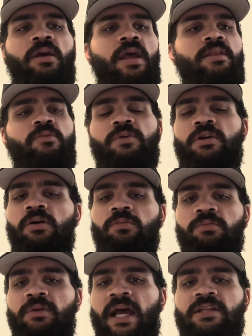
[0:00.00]
And then we
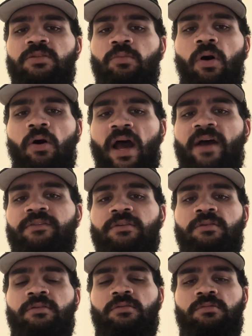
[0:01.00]
go catch the ball
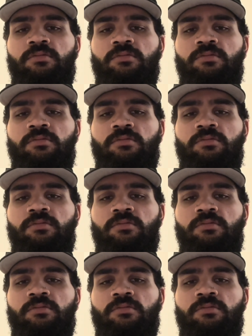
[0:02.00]
after.